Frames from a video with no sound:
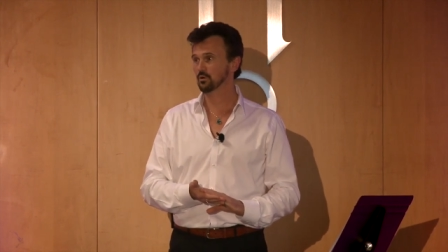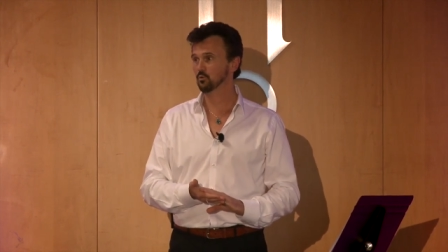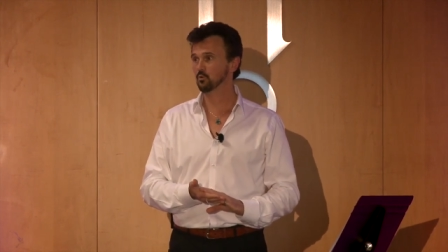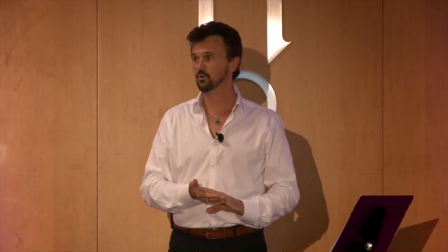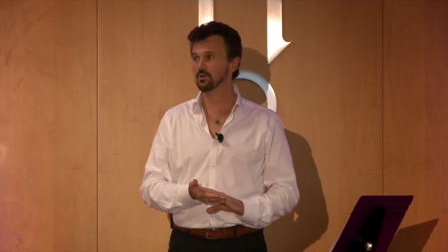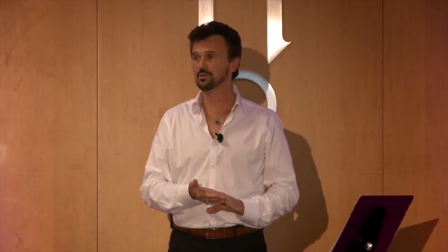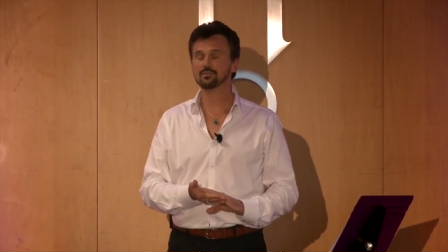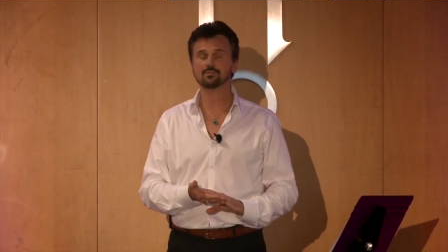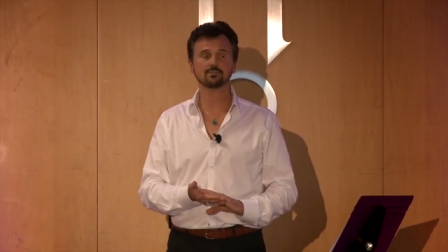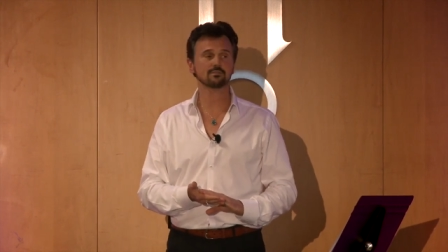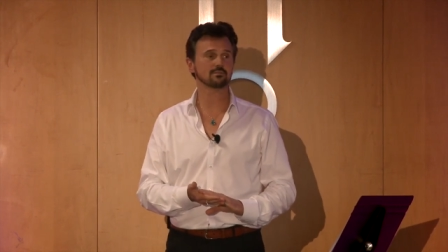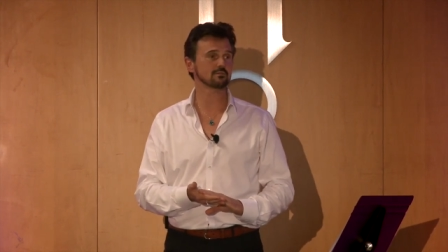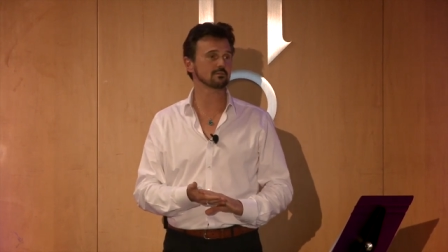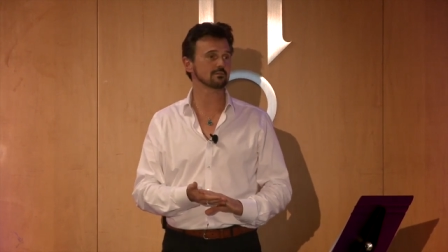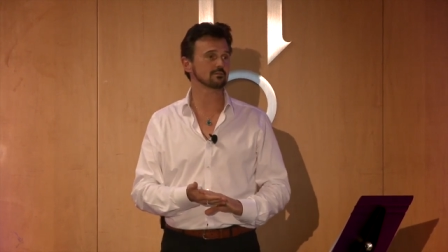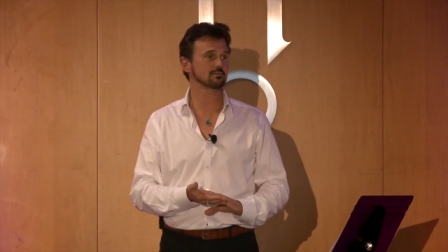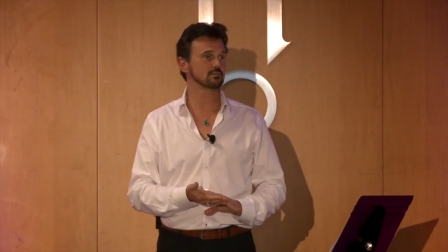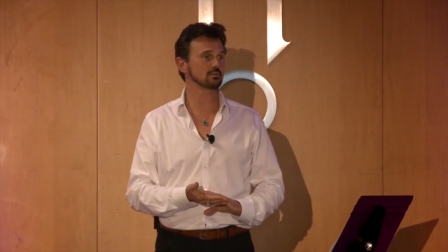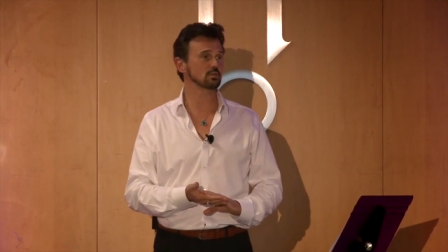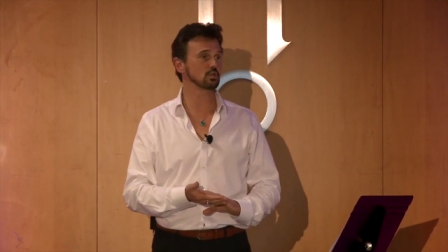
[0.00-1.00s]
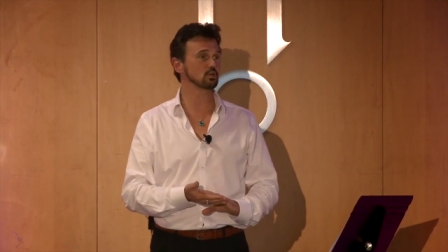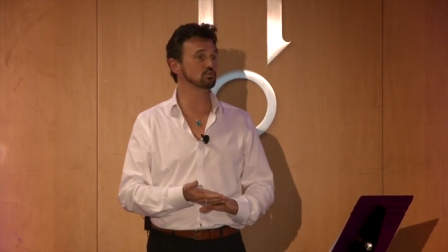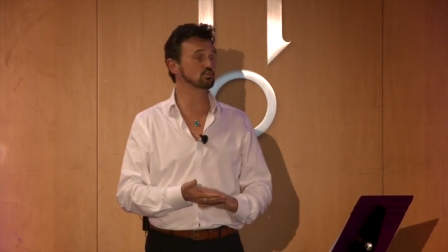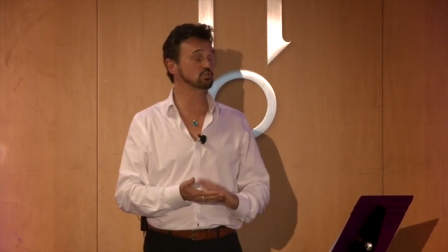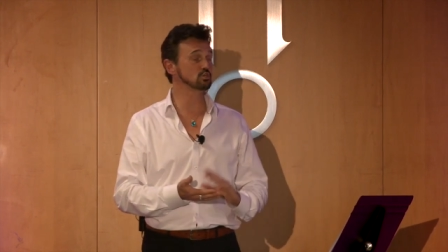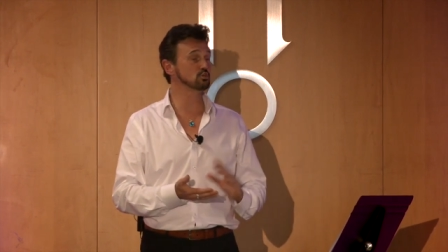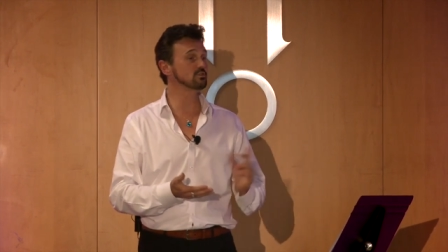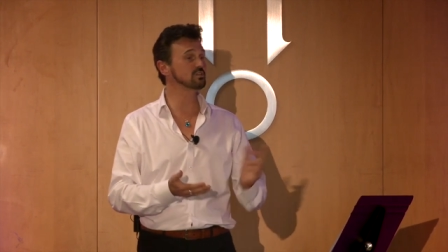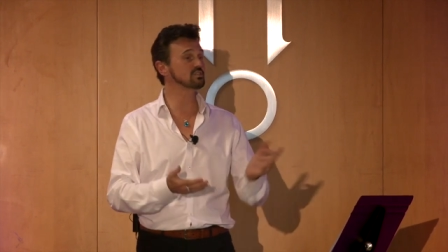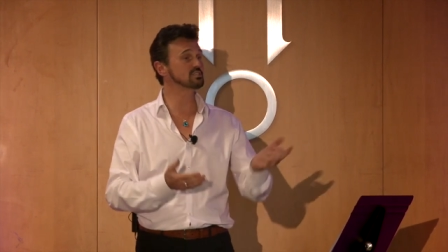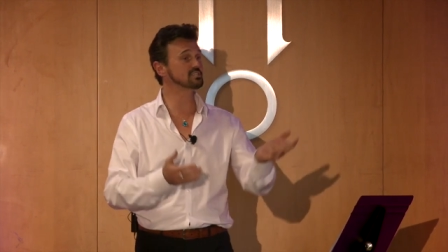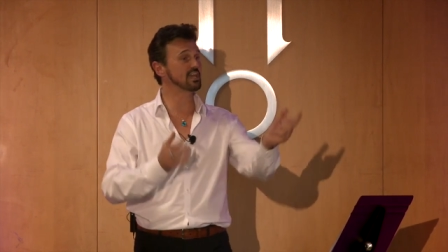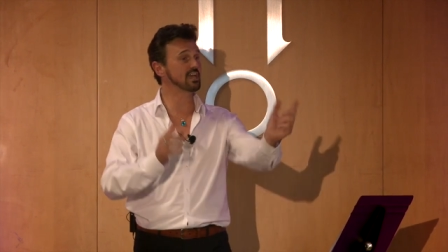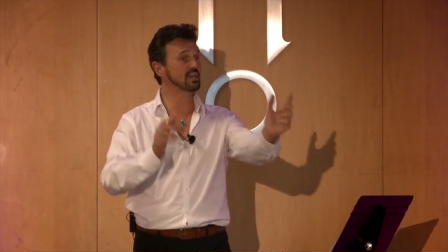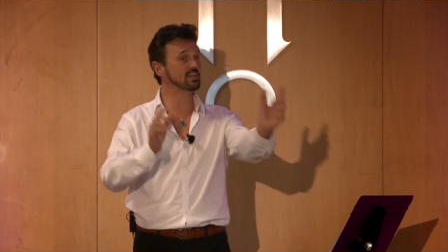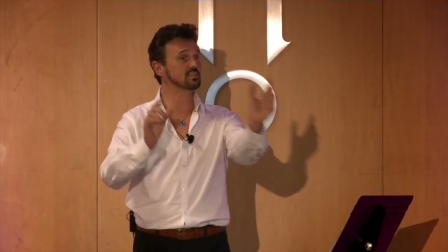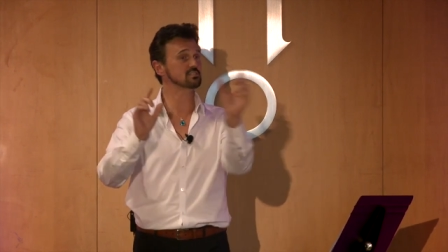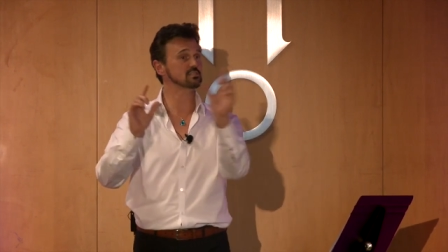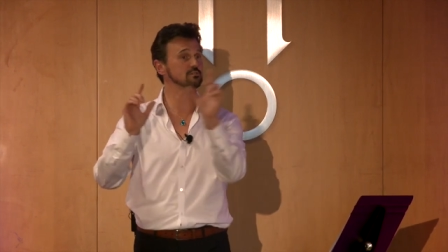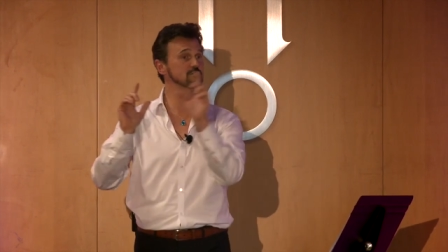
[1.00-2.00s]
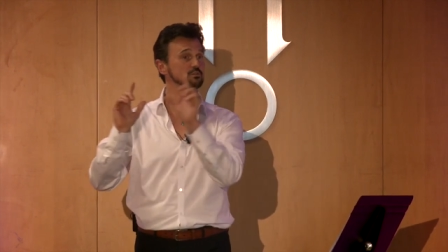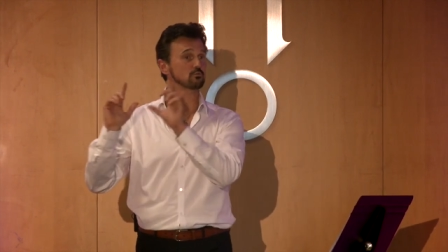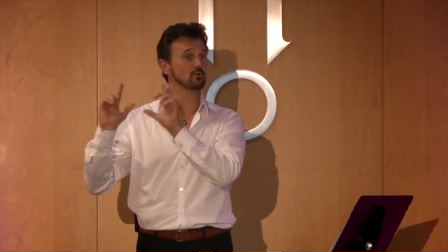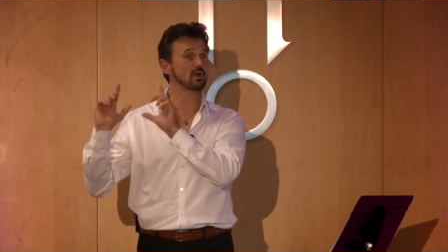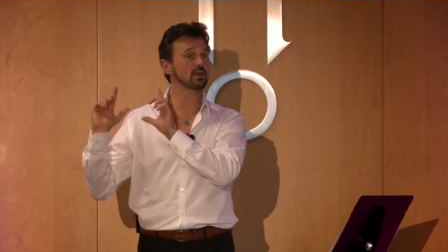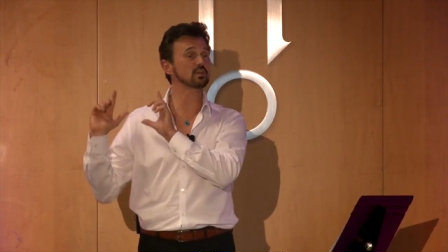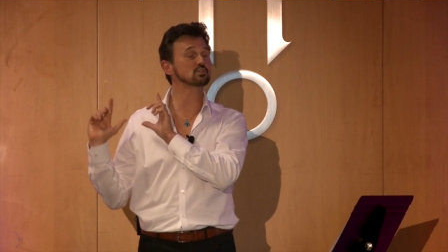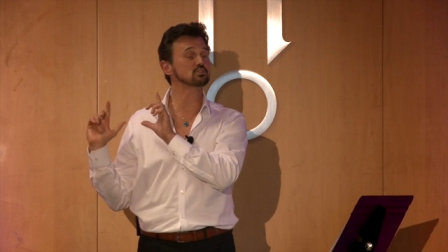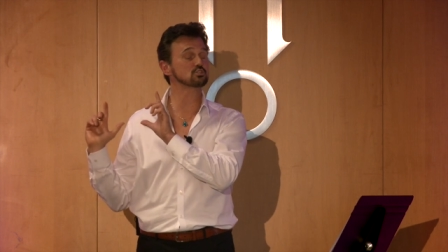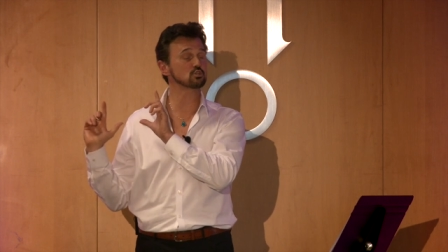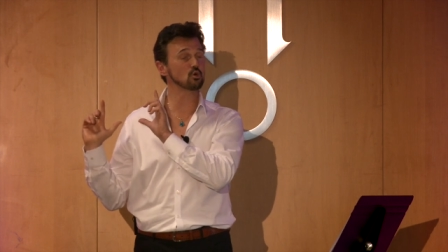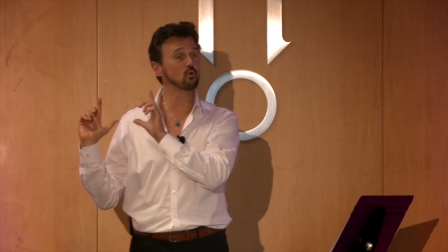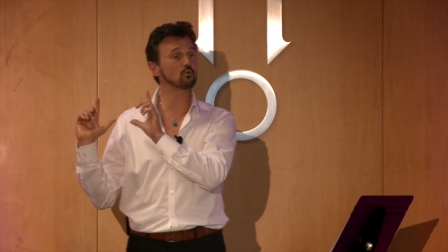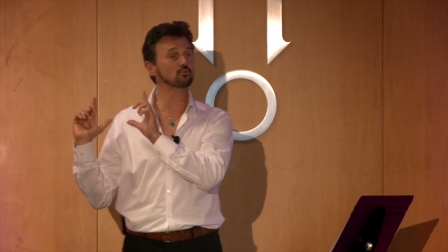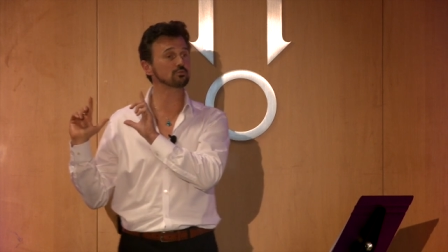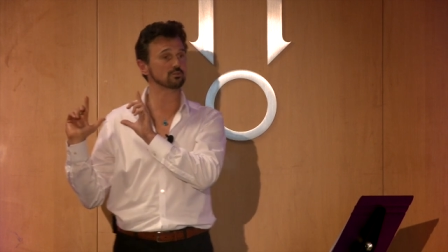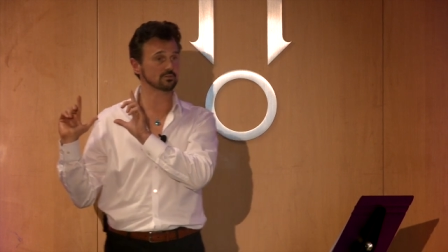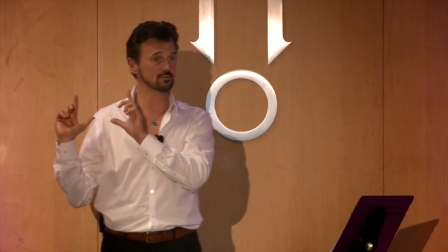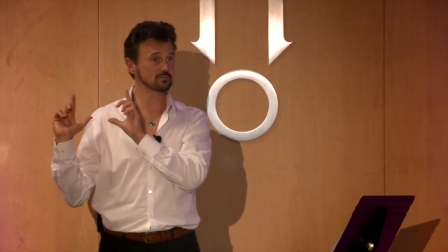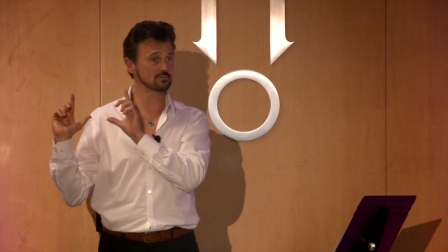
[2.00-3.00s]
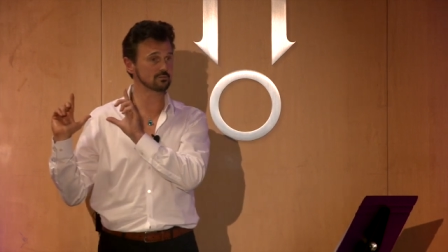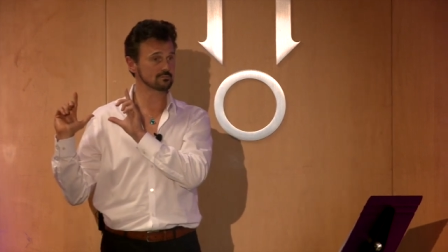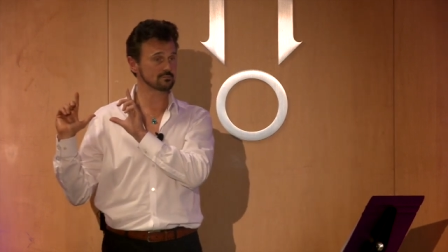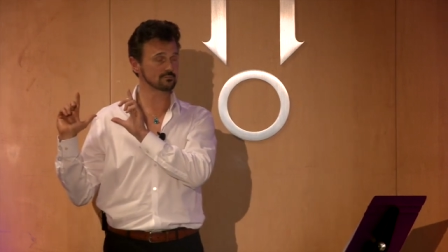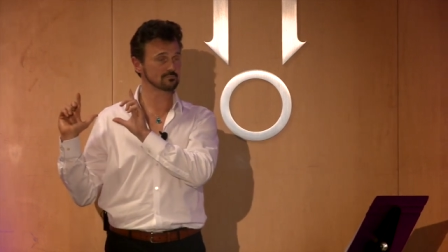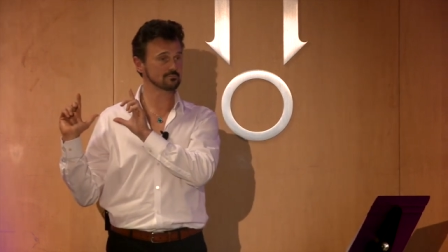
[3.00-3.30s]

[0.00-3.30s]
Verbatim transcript: With you know Judy's case of the right shoulder,